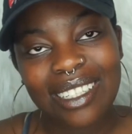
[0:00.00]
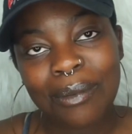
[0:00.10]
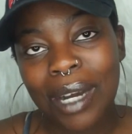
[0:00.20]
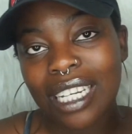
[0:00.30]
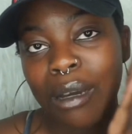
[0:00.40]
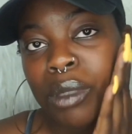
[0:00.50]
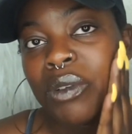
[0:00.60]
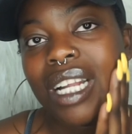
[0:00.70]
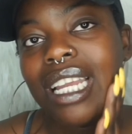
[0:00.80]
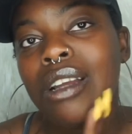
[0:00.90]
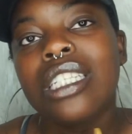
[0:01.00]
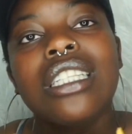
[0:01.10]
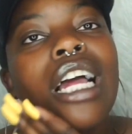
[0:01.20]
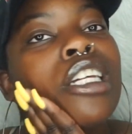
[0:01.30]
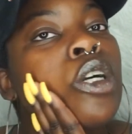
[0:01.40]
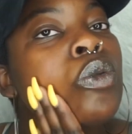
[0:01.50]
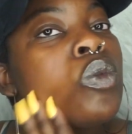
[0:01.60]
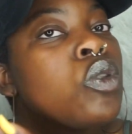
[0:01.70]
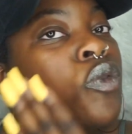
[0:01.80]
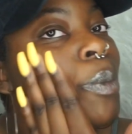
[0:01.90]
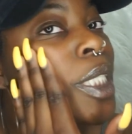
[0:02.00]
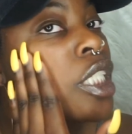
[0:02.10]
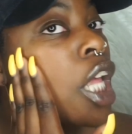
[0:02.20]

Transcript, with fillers: Might not be right now, just like, you feel me,